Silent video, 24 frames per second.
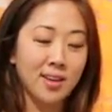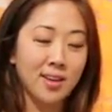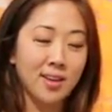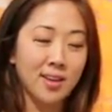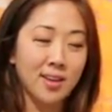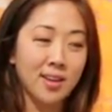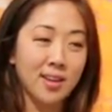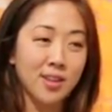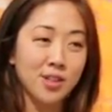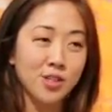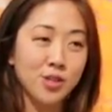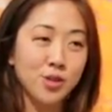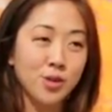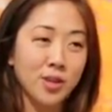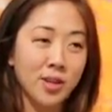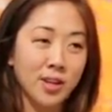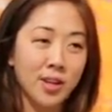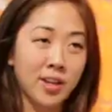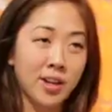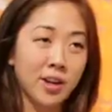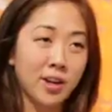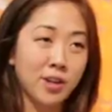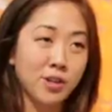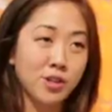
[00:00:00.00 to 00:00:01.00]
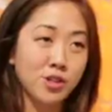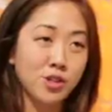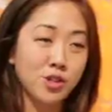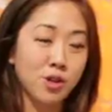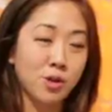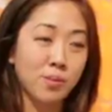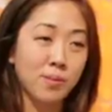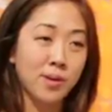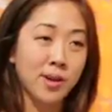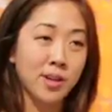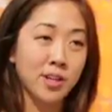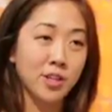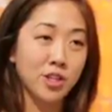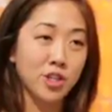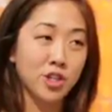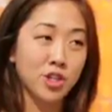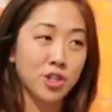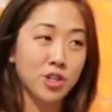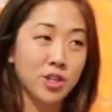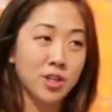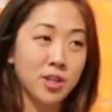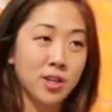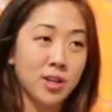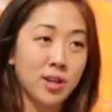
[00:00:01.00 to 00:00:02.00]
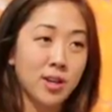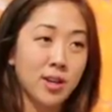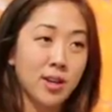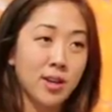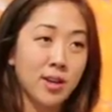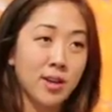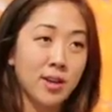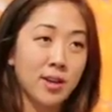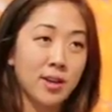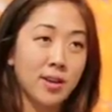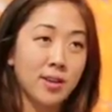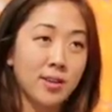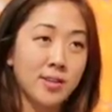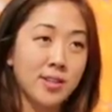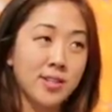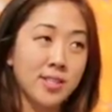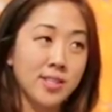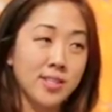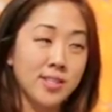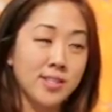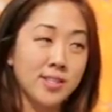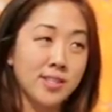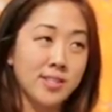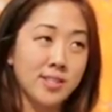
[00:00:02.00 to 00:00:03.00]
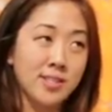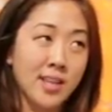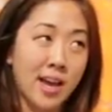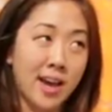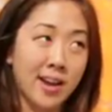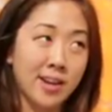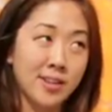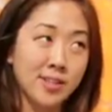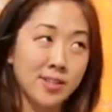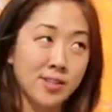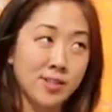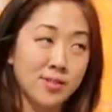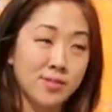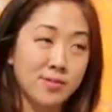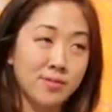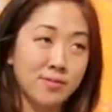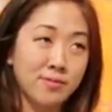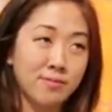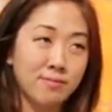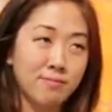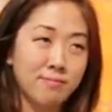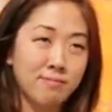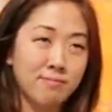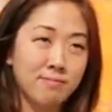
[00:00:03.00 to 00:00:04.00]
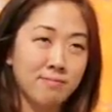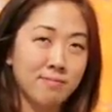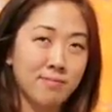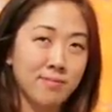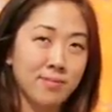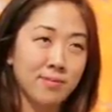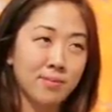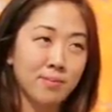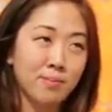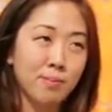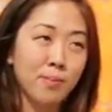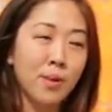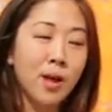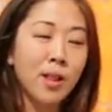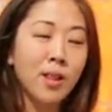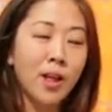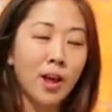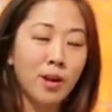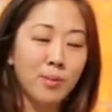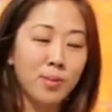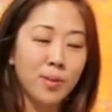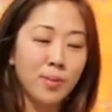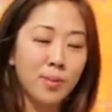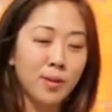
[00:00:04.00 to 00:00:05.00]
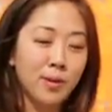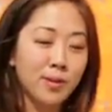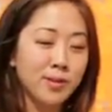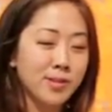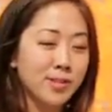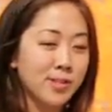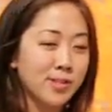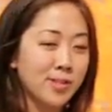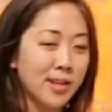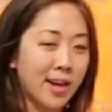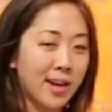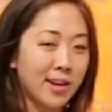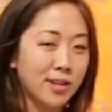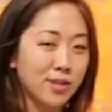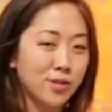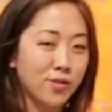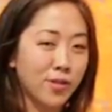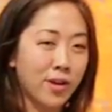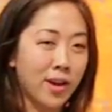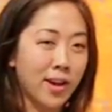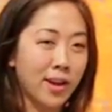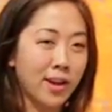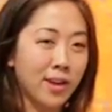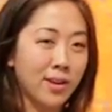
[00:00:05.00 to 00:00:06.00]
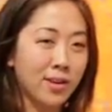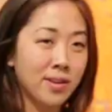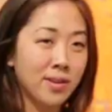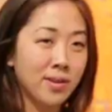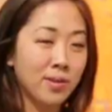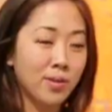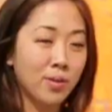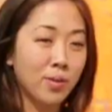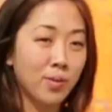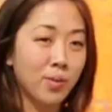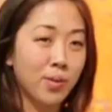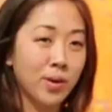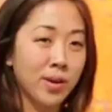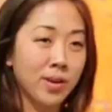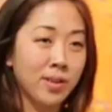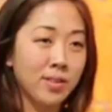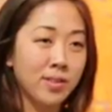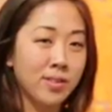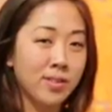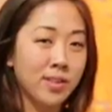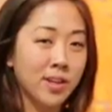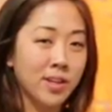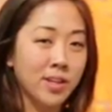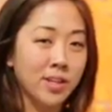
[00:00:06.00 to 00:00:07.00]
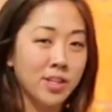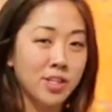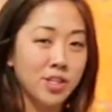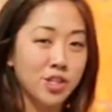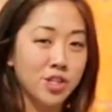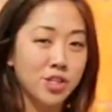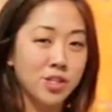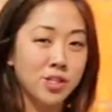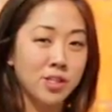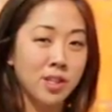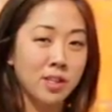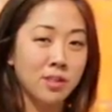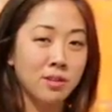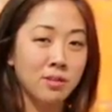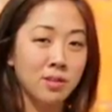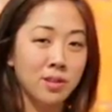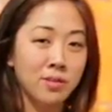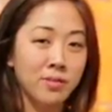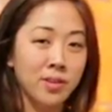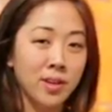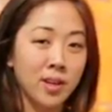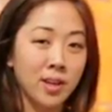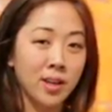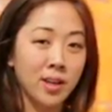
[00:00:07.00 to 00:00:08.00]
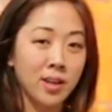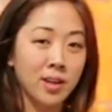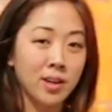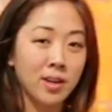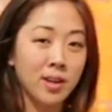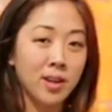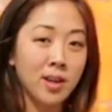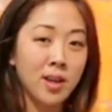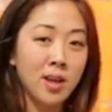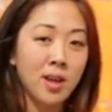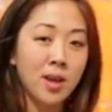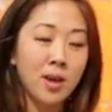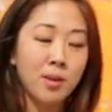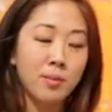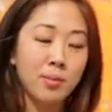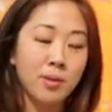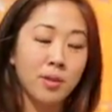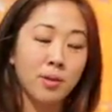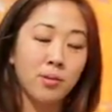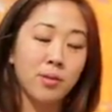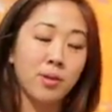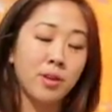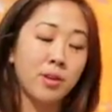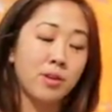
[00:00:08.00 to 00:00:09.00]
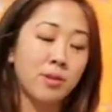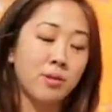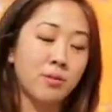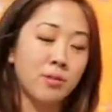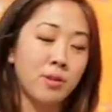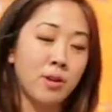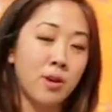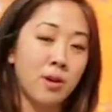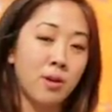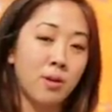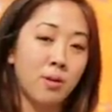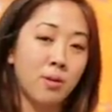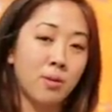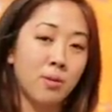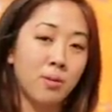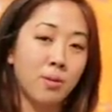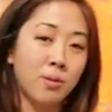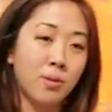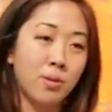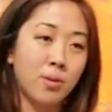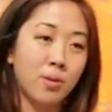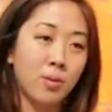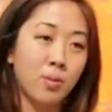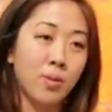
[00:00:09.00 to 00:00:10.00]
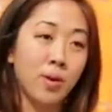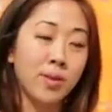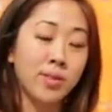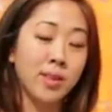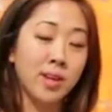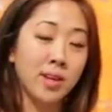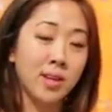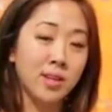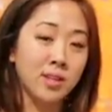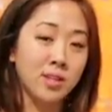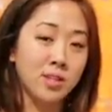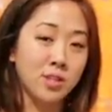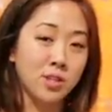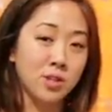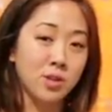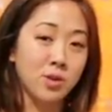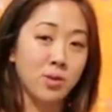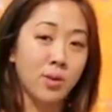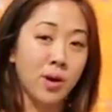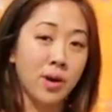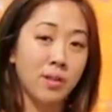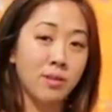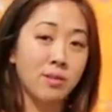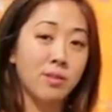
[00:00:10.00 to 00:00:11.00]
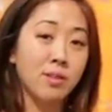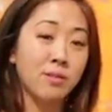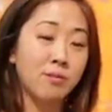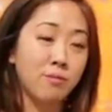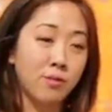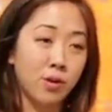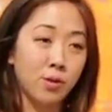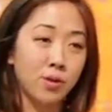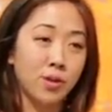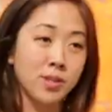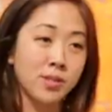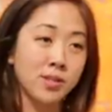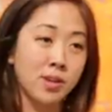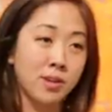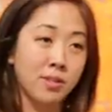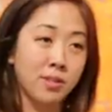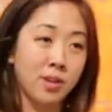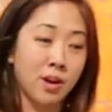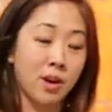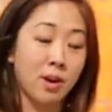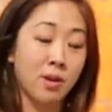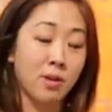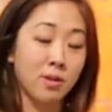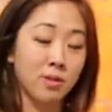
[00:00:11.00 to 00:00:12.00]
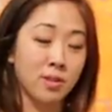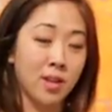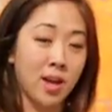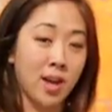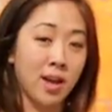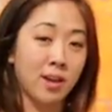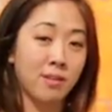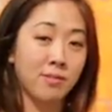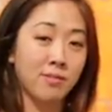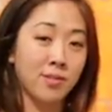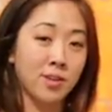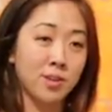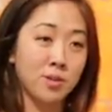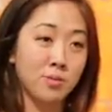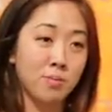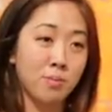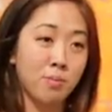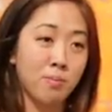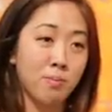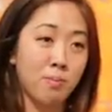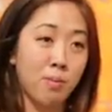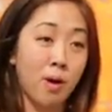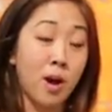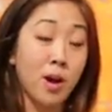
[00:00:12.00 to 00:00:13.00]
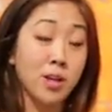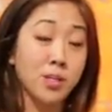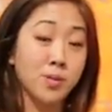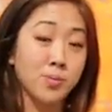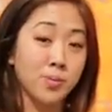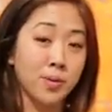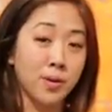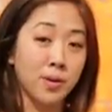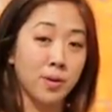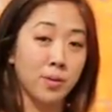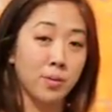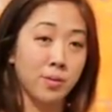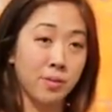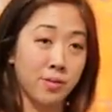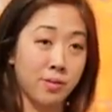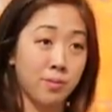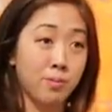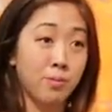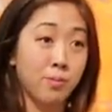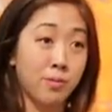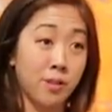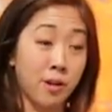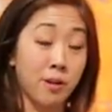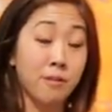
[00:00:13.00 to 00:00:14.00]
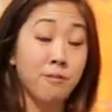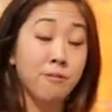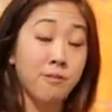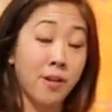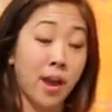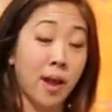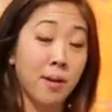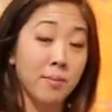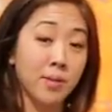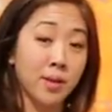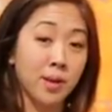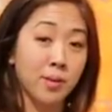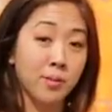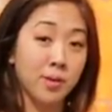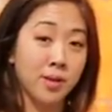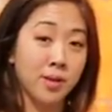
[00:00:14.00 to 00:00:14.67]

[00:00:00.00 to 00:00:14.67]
because you can hear so much dissatis. A lot of people are dissatisfied with the conditions that they're living in, but they really don't know what they can do other than focus on their own life and to prosper their family